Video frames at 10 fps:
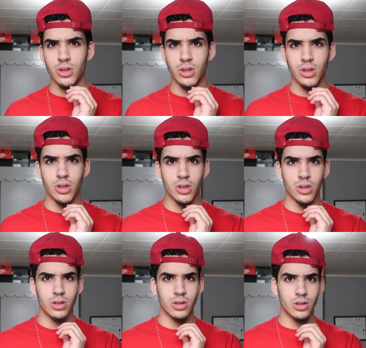
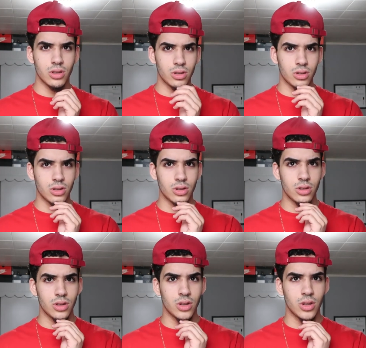
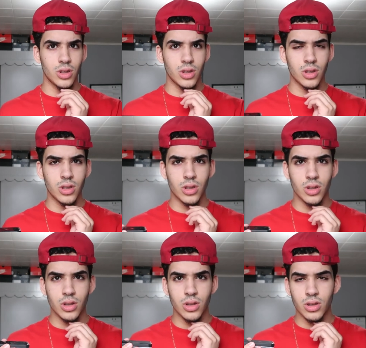
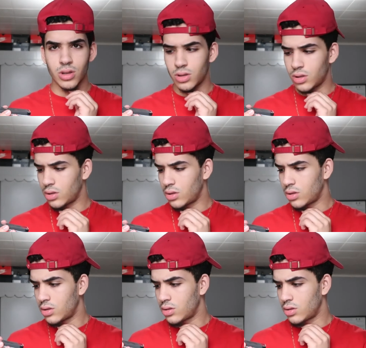(silence)